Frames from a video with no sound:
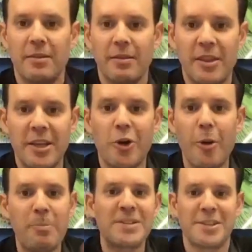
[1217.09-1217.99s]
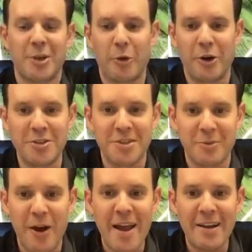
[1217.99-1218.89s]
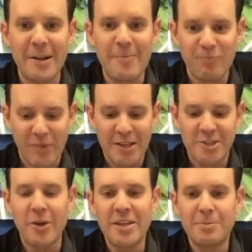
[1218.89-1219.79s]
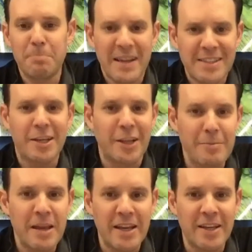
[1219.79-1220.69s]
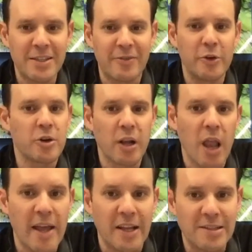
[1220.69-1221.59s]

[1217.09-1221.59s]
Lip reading: These are all business owners, right? So he's basically meeting his future clients.